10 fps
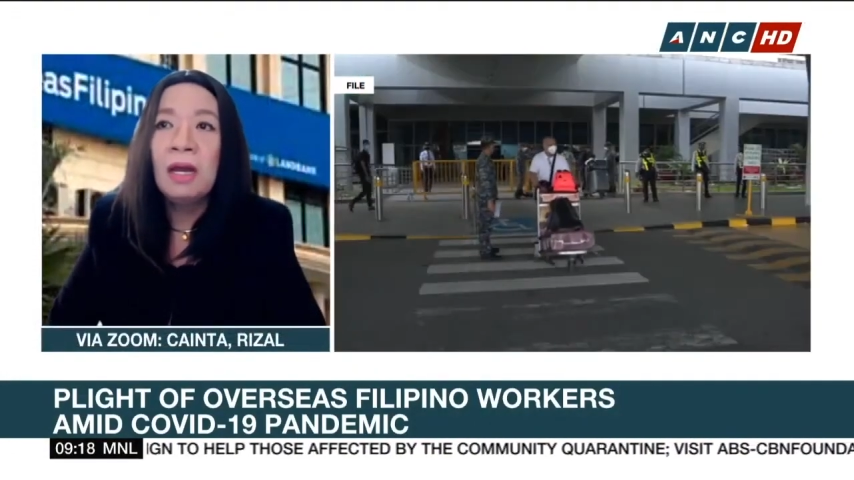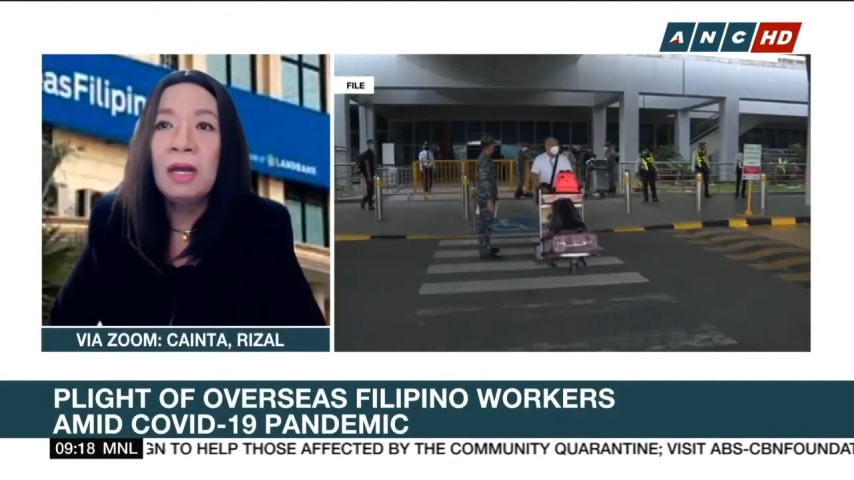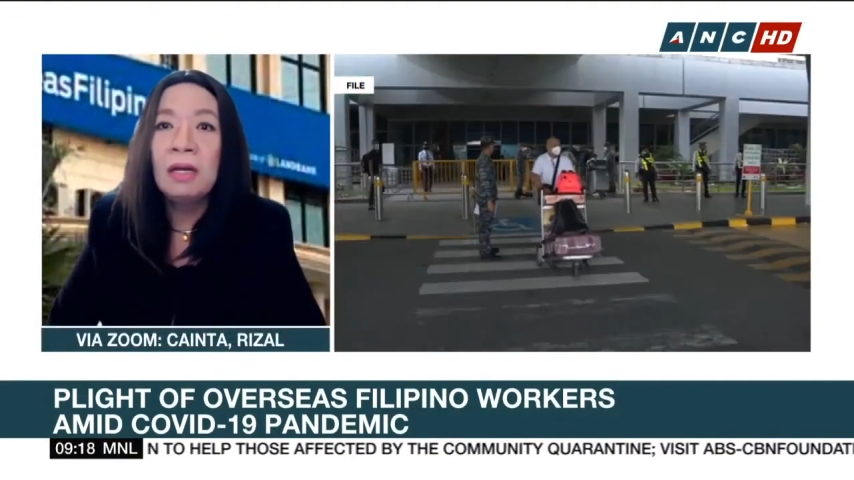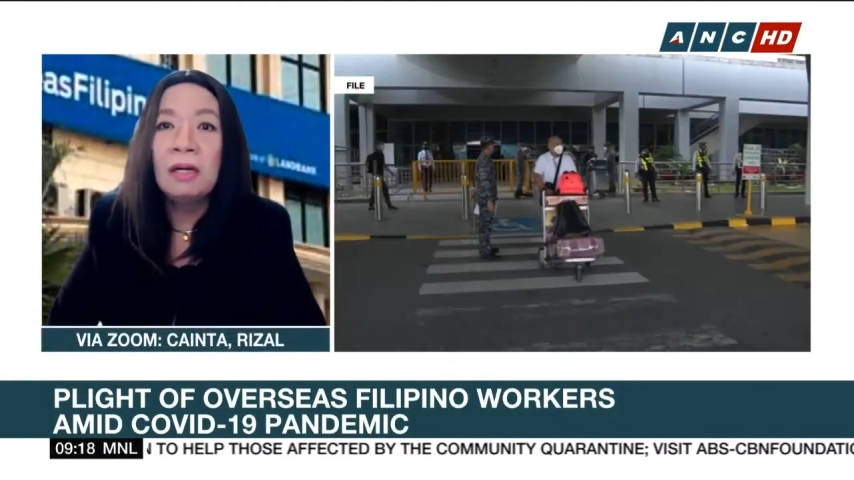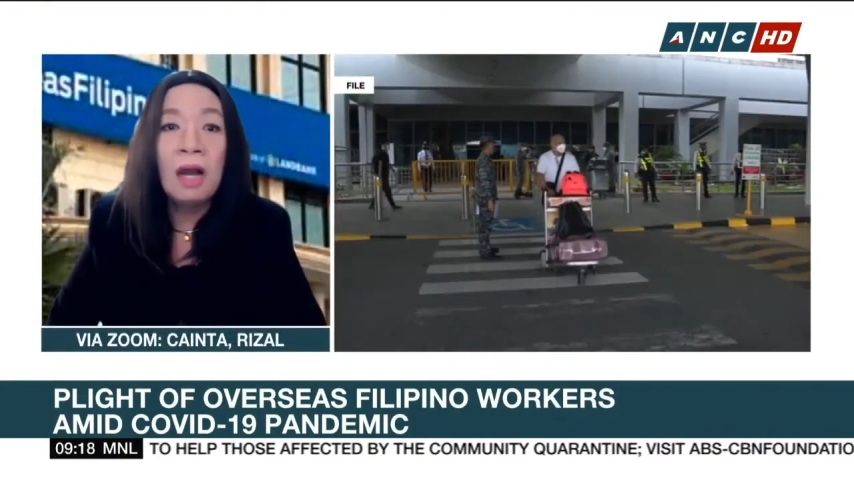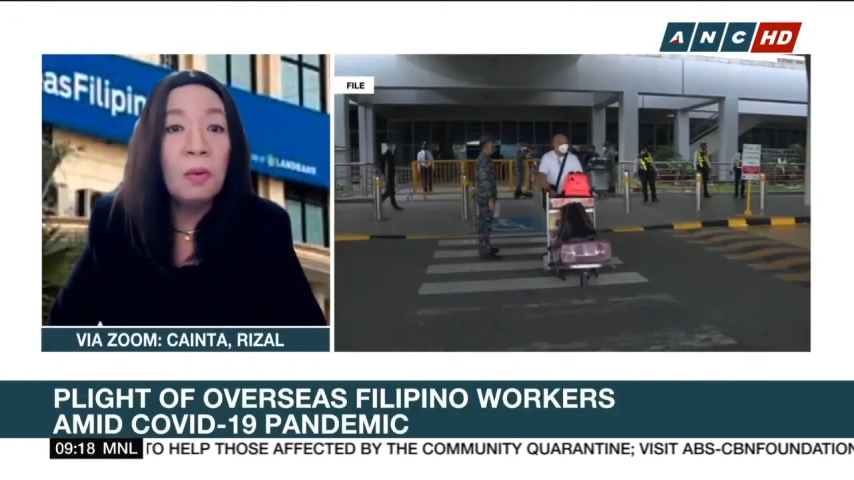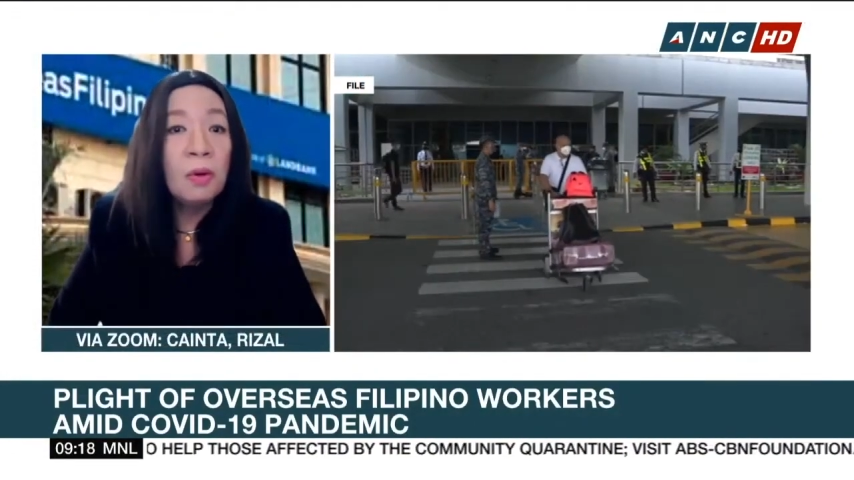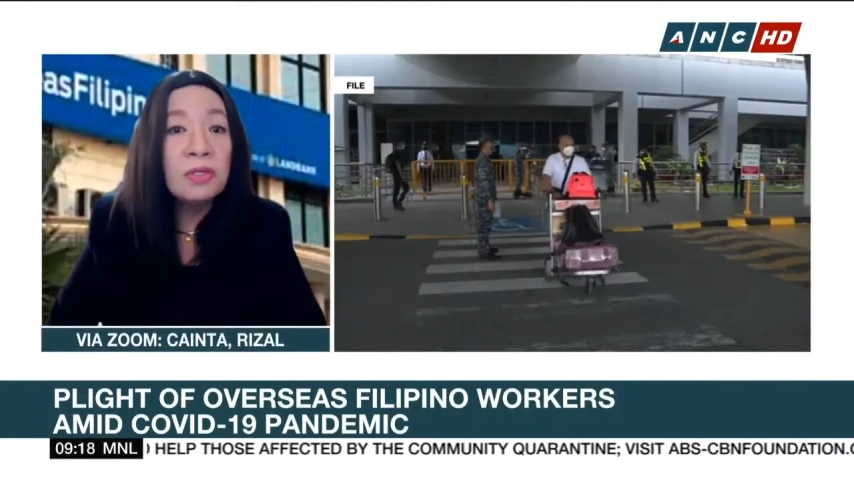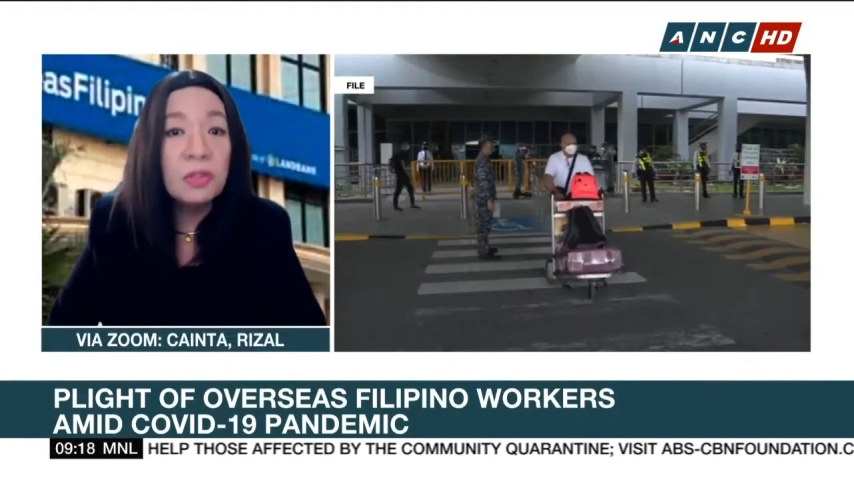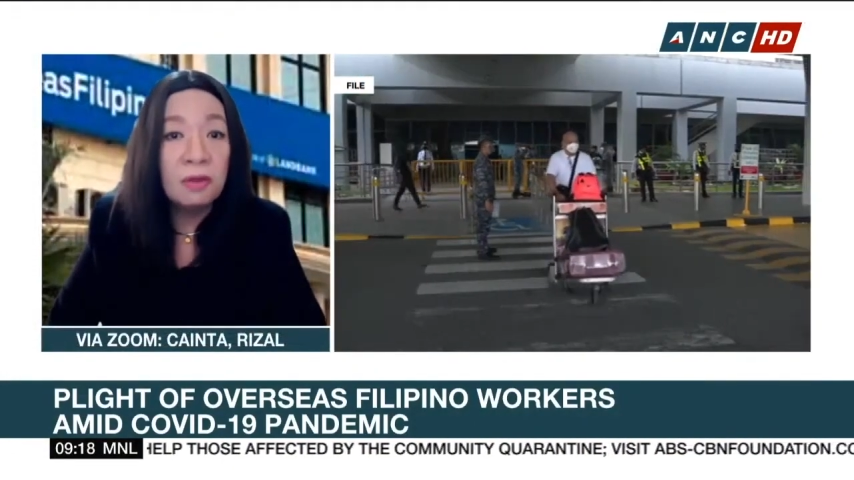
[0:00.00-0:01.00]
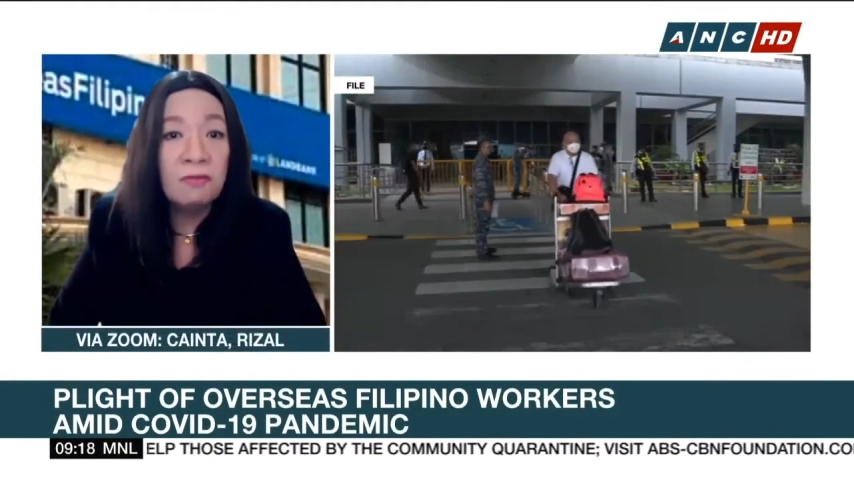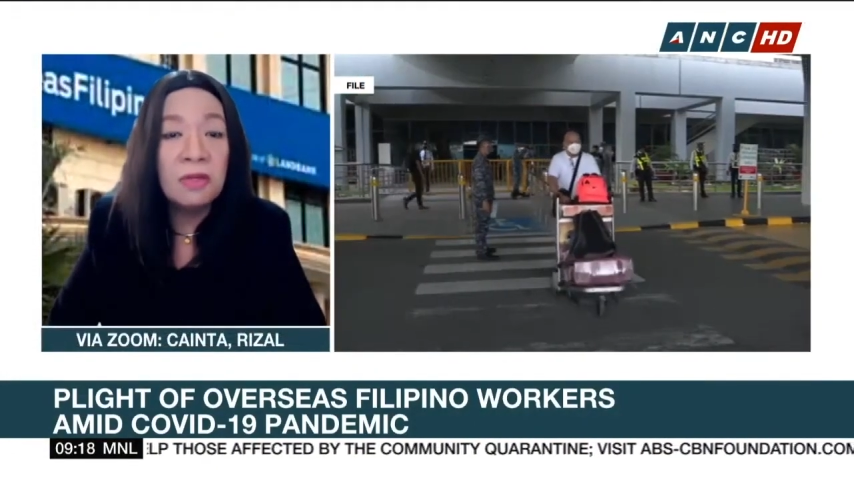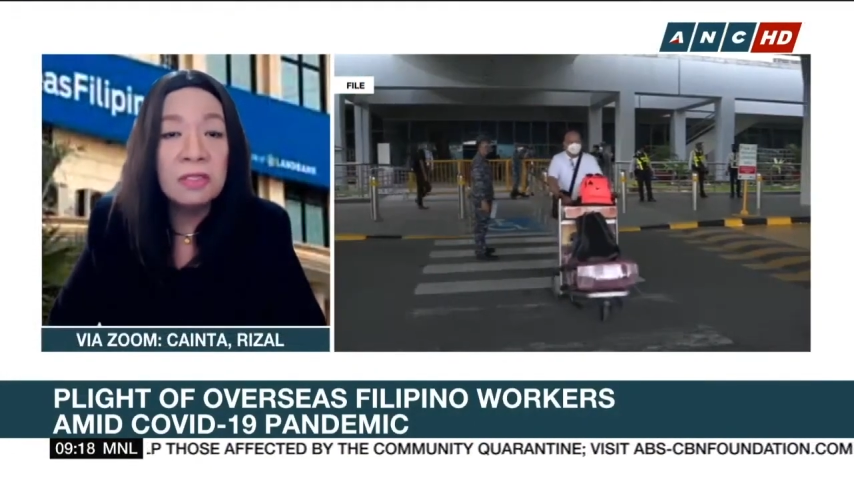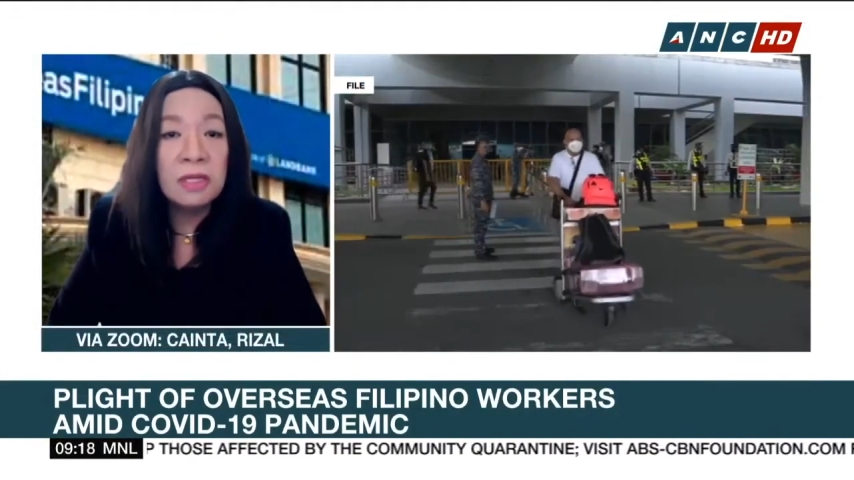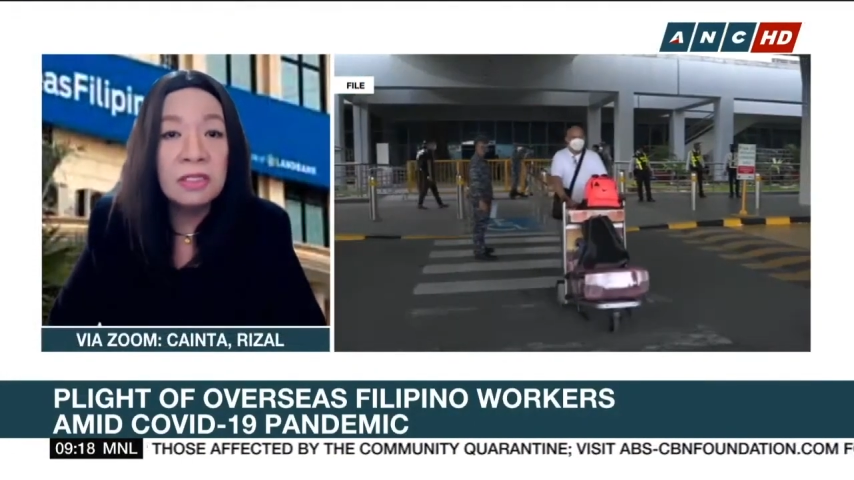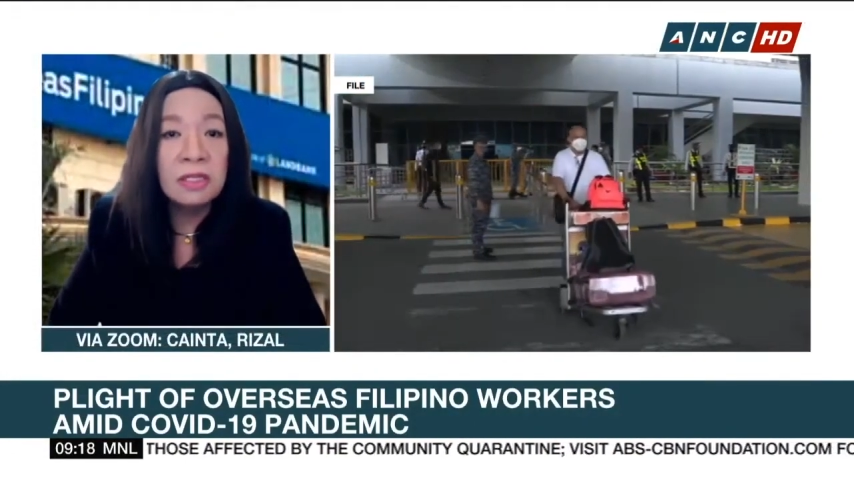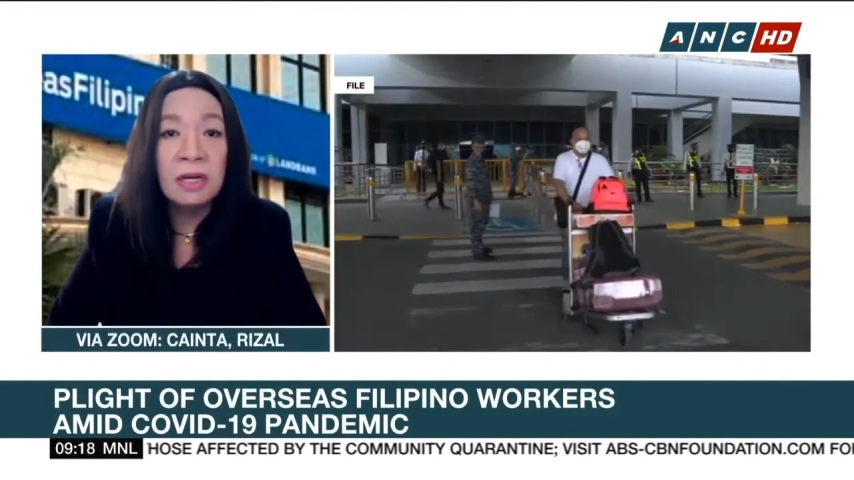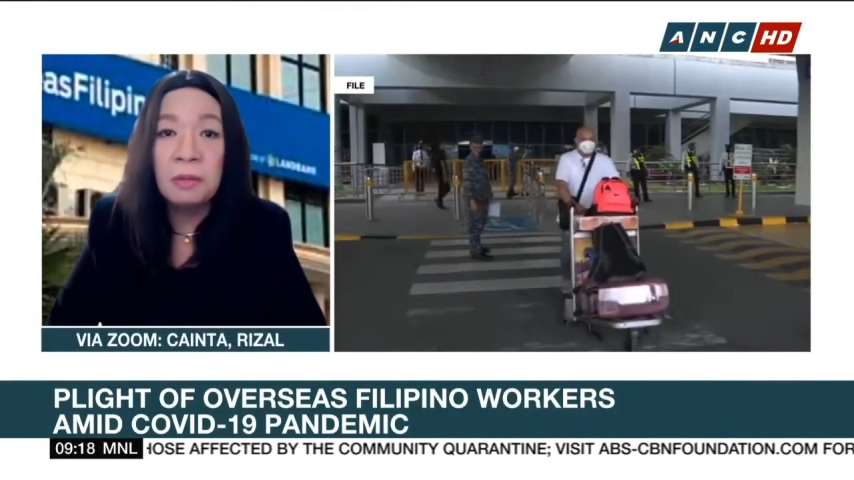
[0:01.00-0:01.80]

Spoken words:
our services